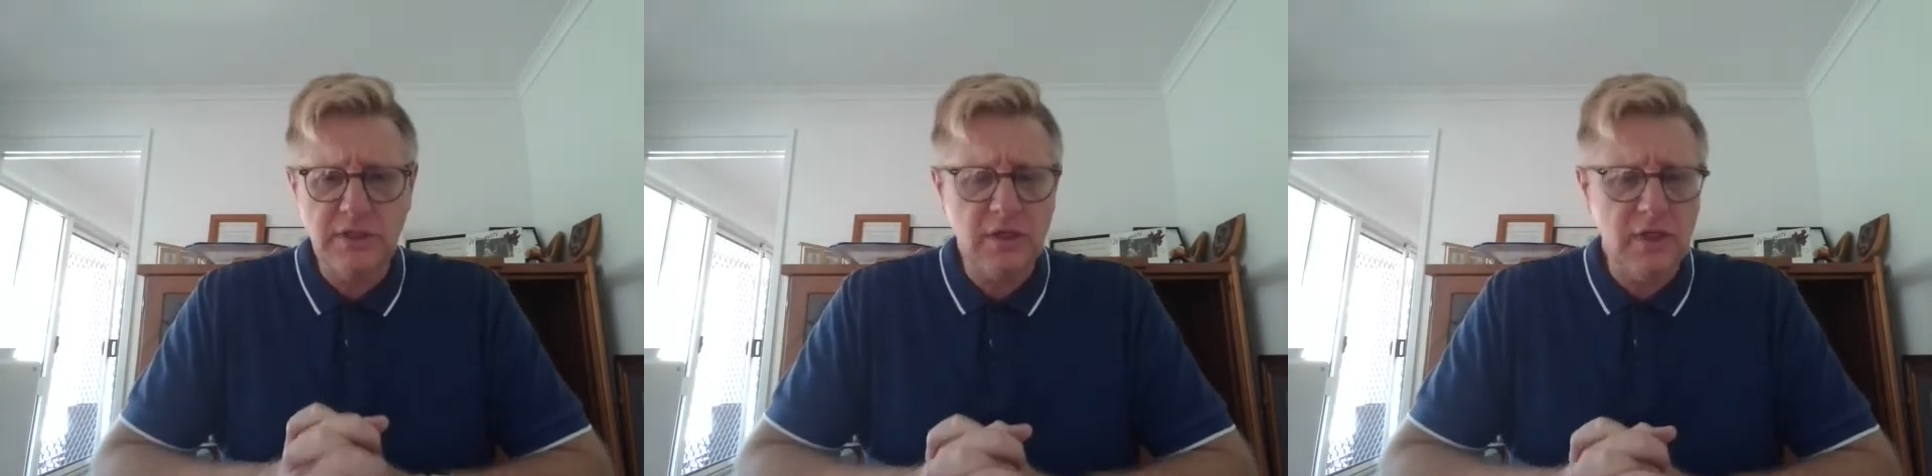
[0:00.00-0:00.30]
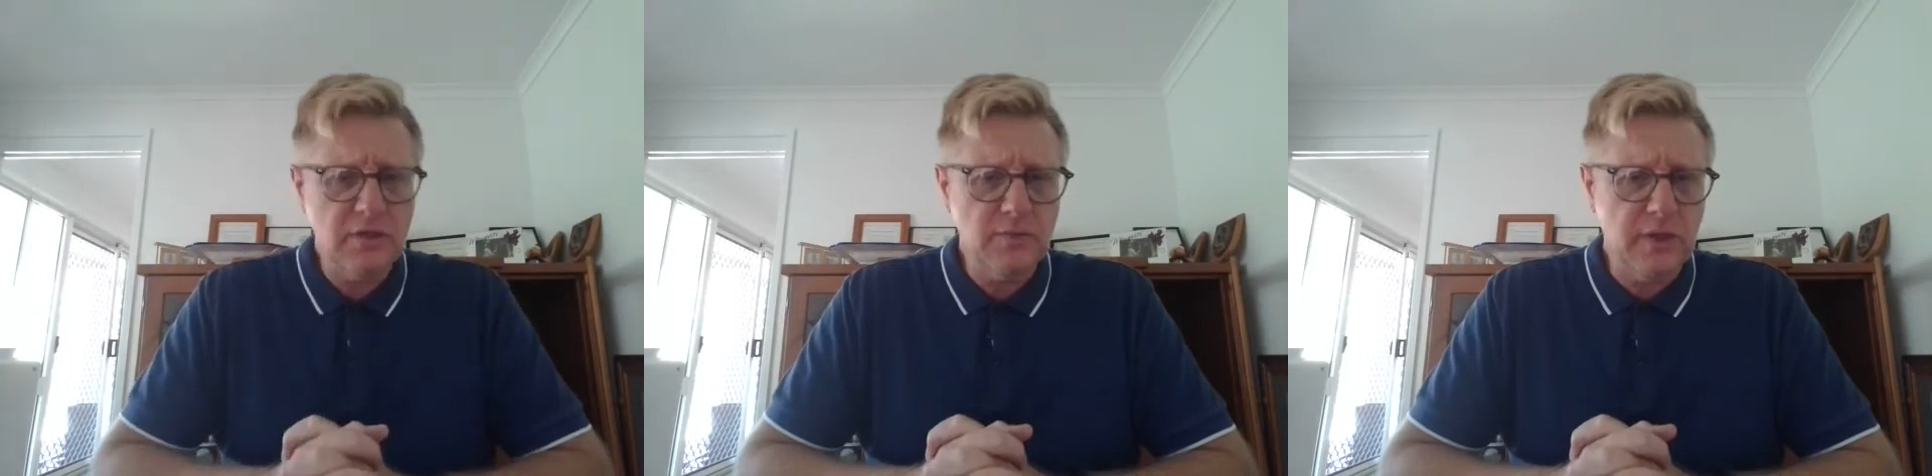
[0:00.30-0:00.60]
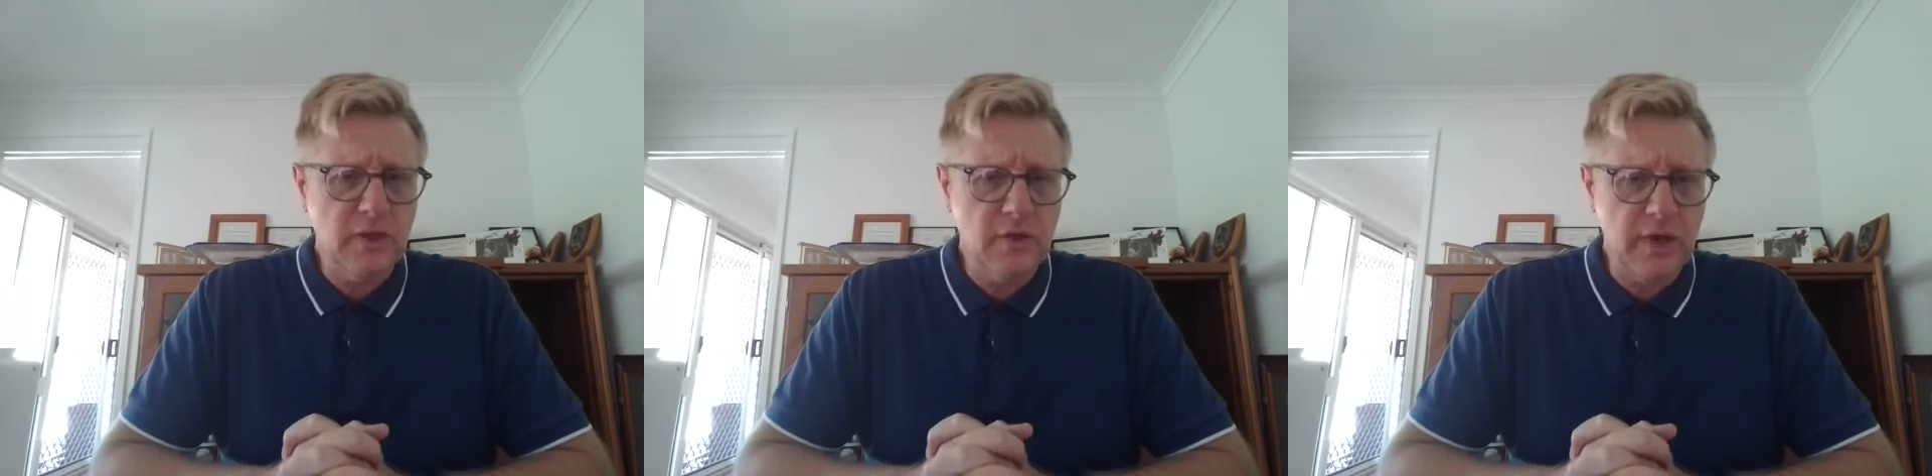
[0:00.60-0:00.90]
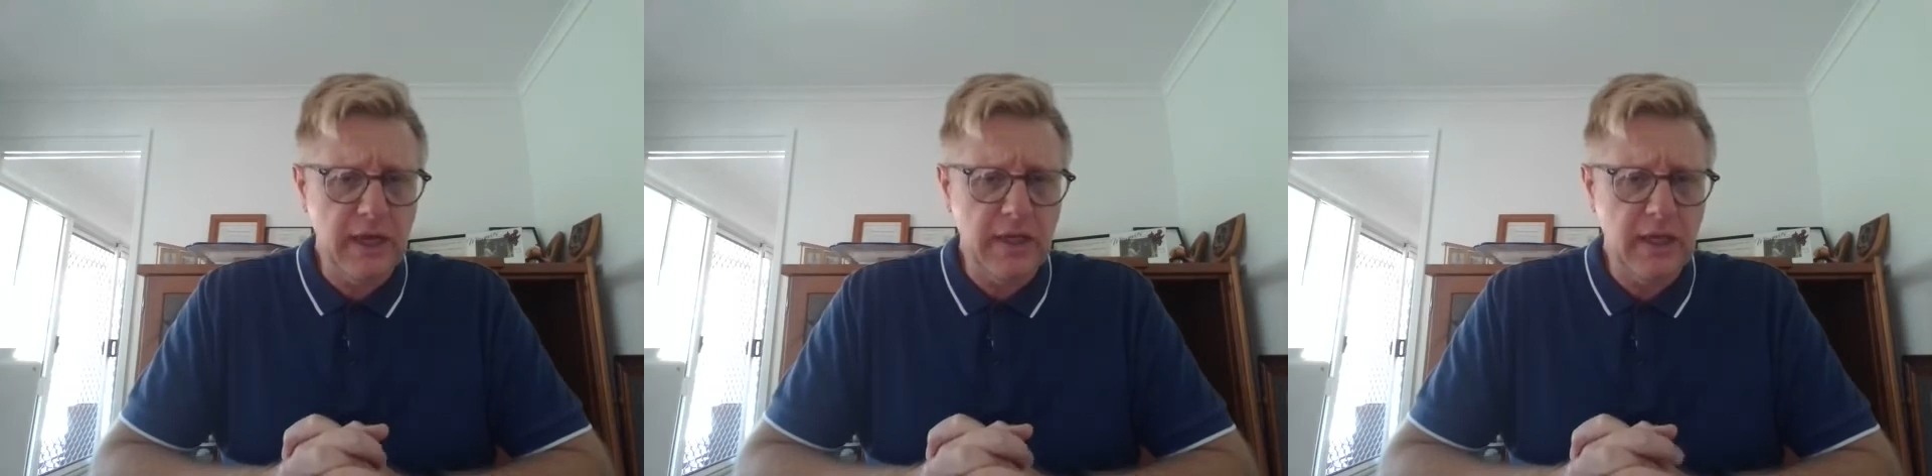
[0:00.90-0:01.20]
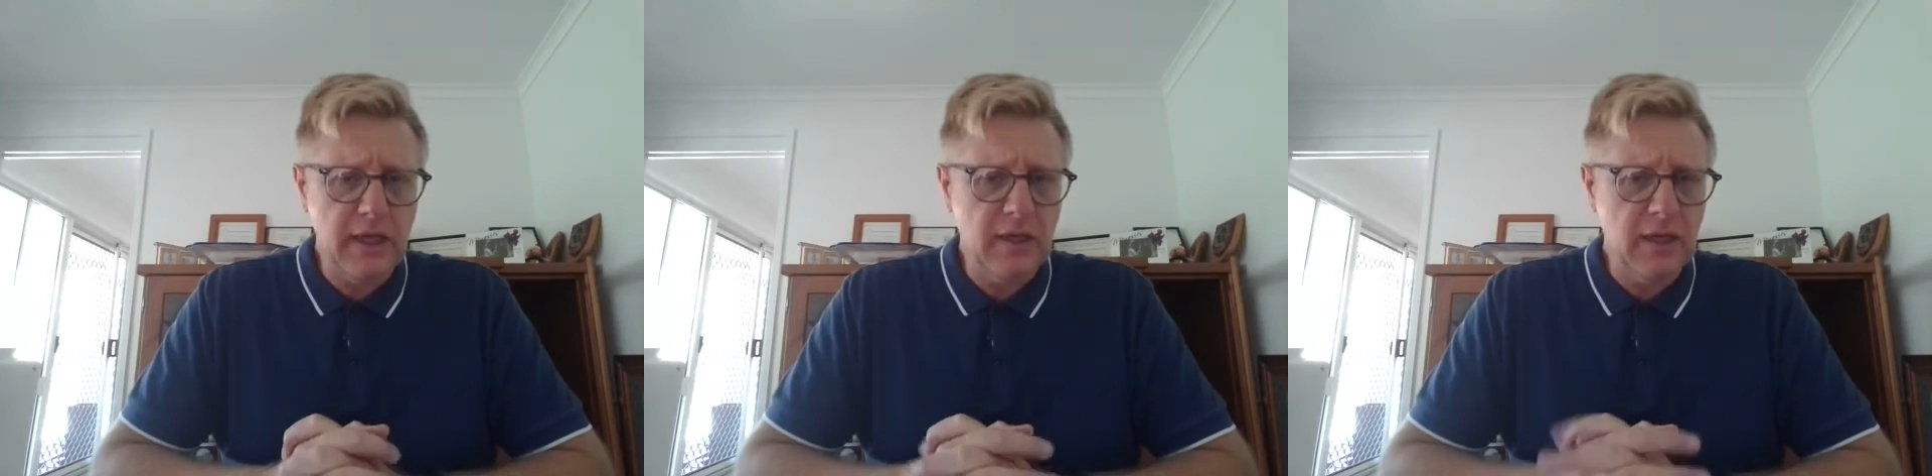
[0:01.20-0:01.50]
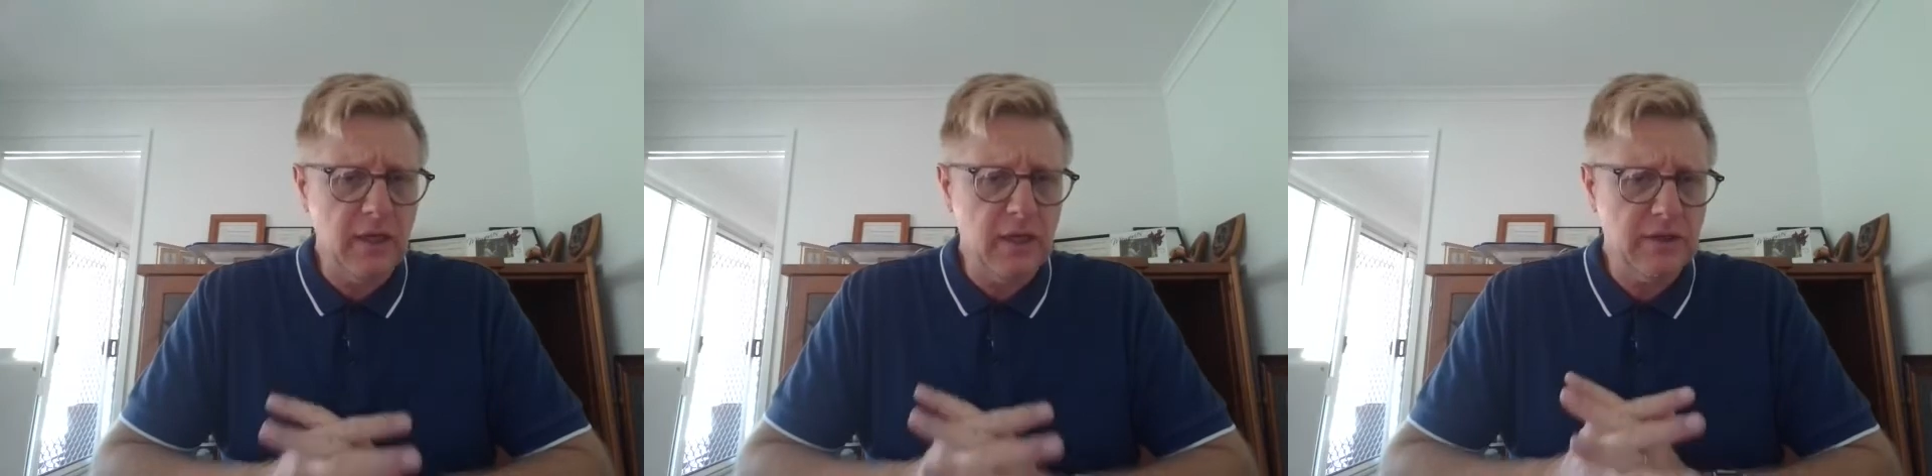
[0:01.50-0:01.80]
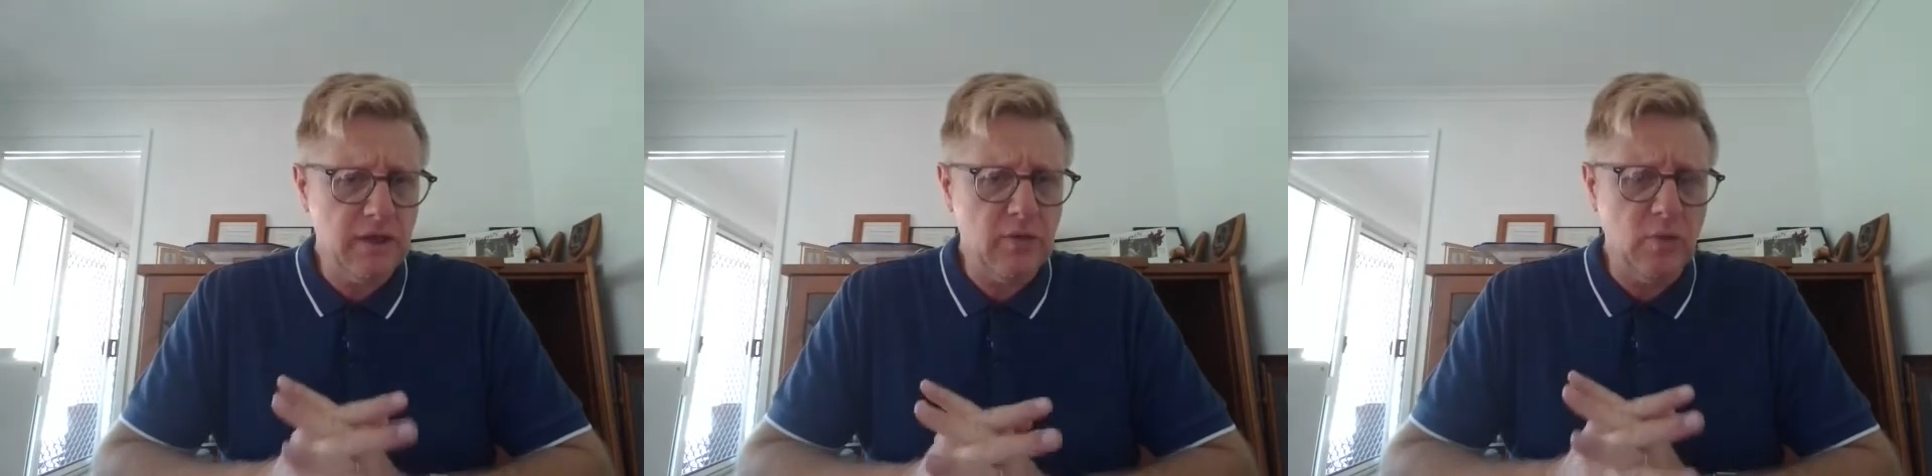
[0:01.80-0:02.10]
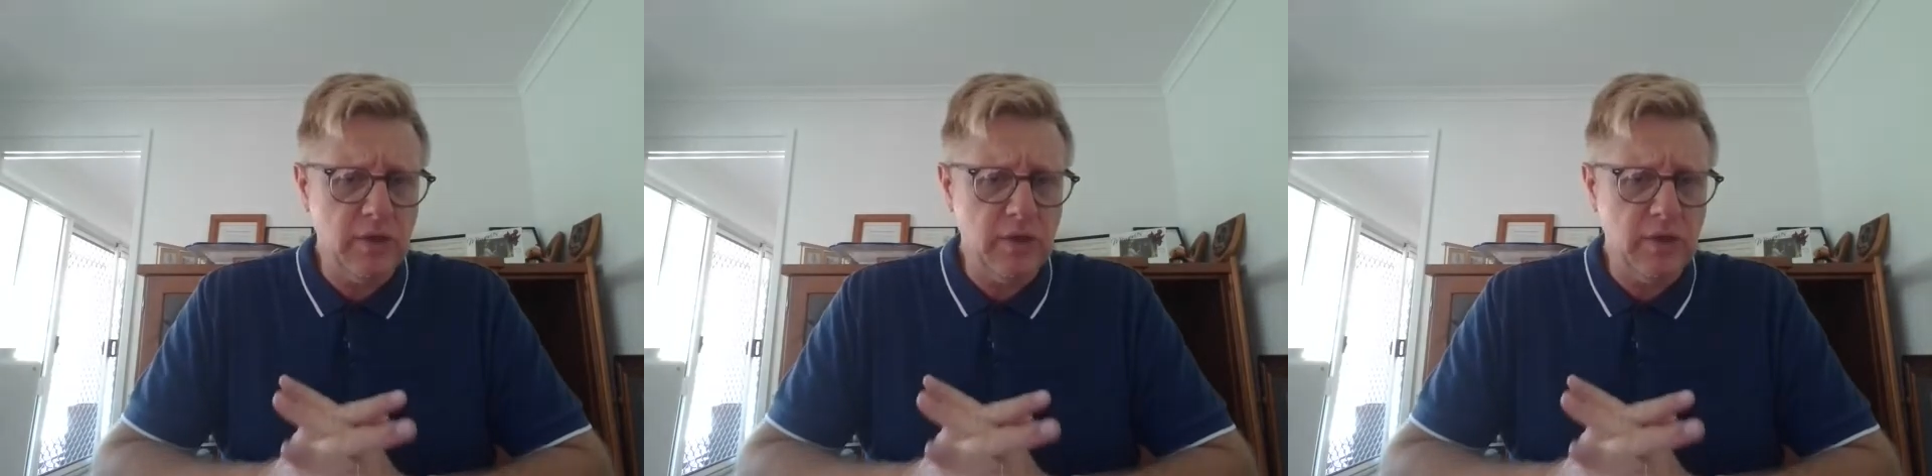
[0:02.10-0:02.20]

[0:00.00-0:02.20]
It's one of the great and I think